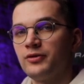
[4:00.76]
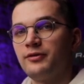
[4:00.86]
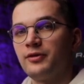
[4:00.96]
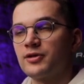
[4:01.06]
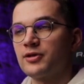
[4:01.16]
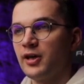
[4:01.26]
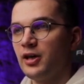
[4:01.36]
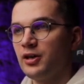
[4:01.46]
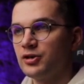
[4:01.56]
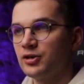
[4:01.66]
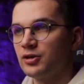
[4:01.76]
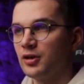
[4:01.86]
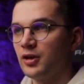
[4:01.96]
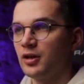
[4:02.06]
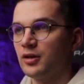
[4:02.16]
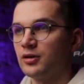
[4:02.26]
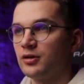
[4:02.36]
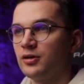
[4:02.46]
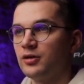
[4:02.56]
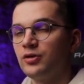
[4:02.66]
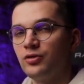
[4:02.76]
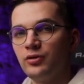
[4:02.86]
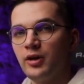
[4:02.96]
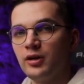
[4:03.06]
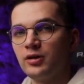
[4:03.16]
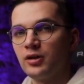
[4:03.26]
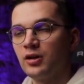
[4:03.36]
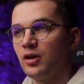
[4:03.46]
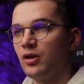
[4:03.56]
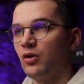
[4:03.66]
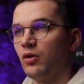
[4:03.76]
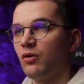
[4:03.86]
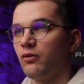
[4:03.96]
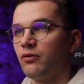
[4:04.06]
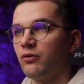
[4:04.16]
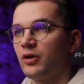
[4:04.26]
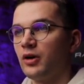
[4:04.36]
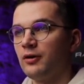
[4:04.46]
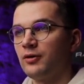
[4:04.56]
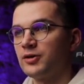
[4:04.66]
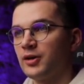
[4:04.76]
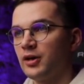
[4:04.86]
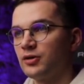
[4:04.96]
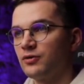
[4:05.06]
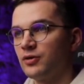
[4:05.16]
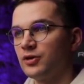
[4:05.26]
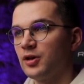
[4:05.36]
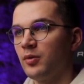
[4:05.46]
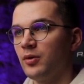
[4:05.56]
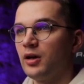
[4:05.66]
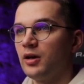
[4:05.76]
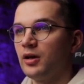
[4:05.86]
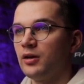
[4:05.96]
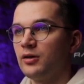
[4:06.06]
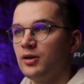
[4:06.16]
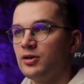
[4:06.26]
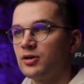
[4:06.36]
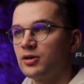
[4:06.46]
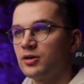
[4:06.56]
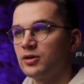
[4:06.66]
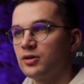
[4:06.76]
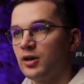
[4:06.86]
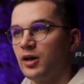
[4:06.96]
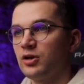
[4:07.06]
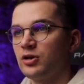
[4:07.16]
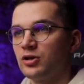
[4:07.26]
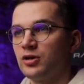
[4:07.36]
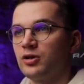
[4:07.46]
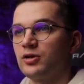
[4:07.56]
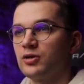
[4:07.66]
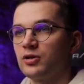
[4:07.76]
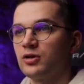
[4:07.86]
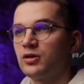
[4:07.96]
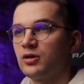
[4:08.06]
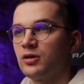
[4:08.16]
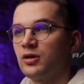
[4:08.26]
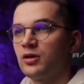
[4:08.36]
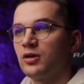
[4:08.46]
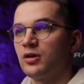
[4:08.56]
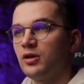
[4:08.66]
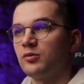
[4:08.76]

different stage and the due date of every stage. For example, this stage is in